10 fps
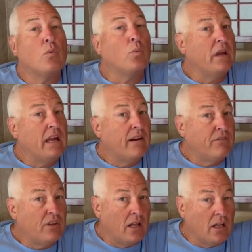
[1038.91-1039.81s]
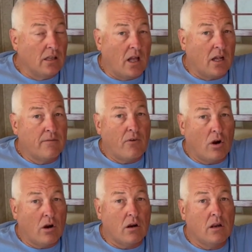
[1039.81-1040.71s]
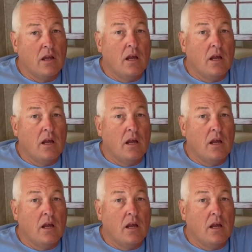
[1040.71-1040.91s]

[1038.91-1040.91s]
We have done a lot of our